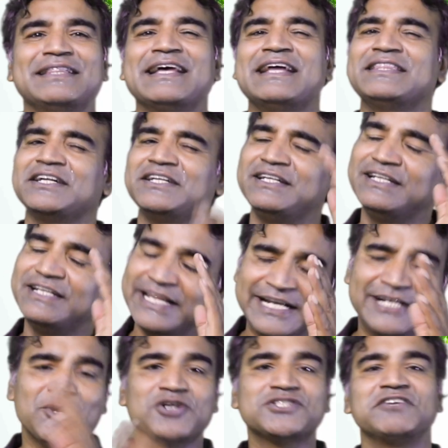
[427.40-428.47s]
Then the
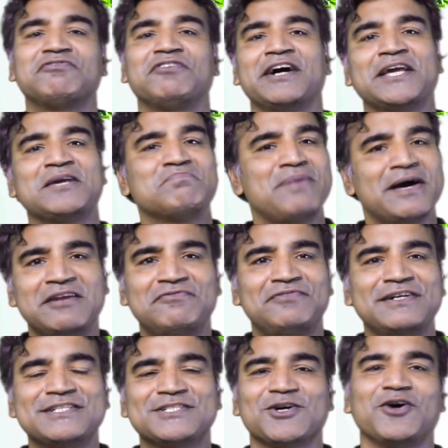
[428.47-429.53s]
detoxifying
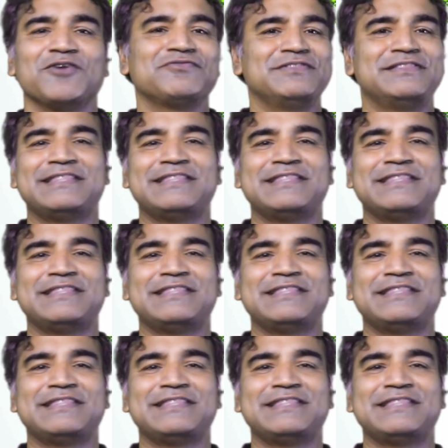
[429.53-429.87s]
benefits of